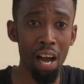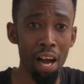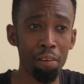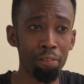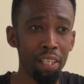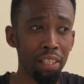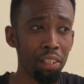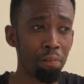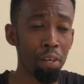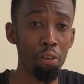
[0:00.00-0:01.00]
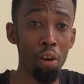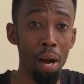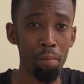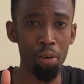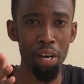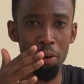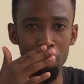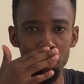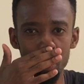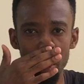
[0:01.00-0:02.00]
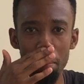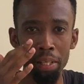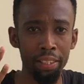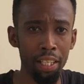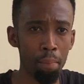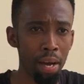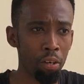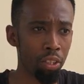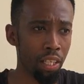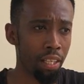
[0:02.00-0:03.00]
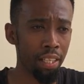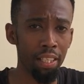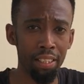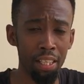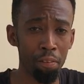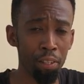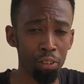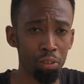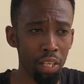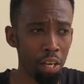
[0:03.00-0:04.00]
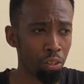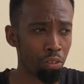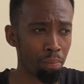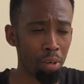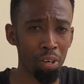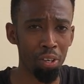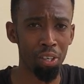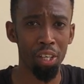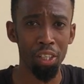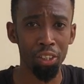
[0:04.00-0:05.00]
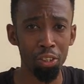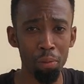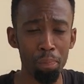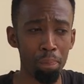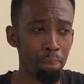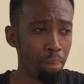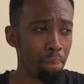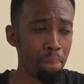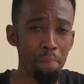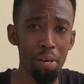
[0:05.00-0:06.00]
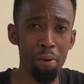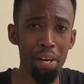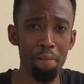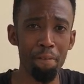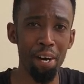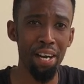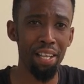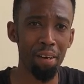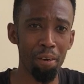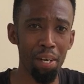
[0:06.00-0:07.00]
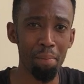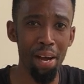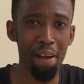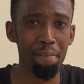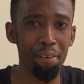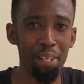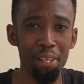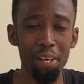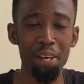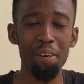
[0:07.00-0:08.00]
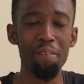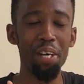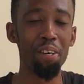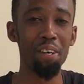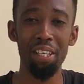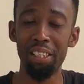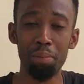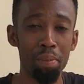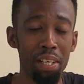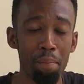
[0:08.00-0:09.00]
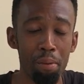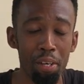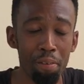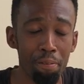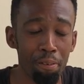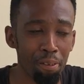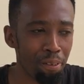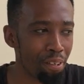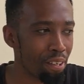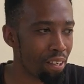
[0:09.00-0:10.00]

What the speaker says: After this video, I'm gonna go to him and say bye, because I think he's leaving today or tomorrow. So be ready for another Wodemaya video. Oh my god, it's been a beautiful